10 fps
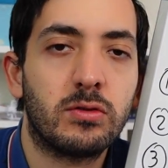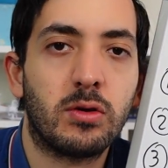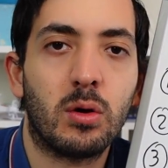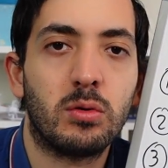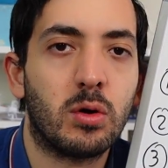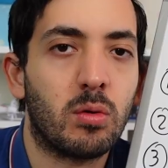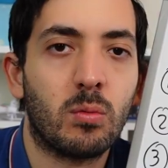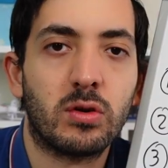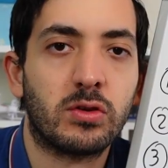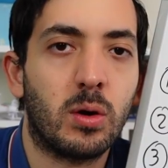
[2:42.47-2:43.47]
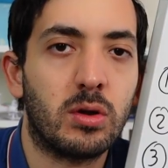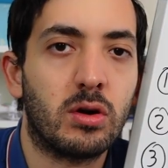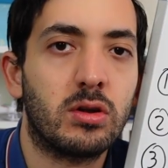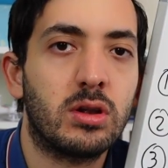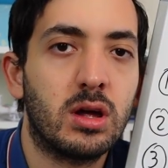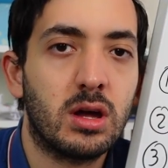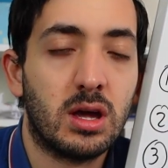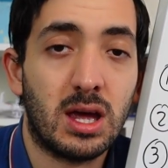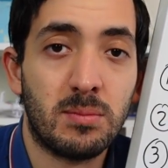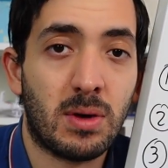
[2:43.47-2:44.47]
so knowing what's going on
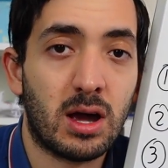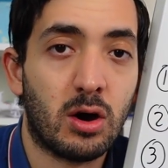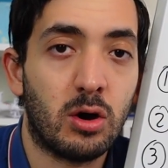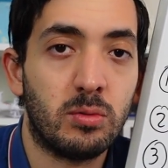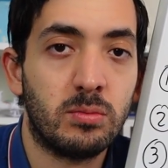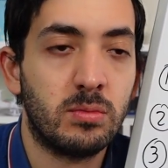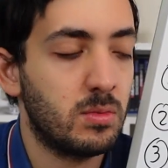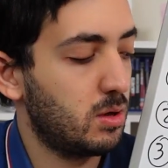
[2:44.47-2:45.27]
in my home.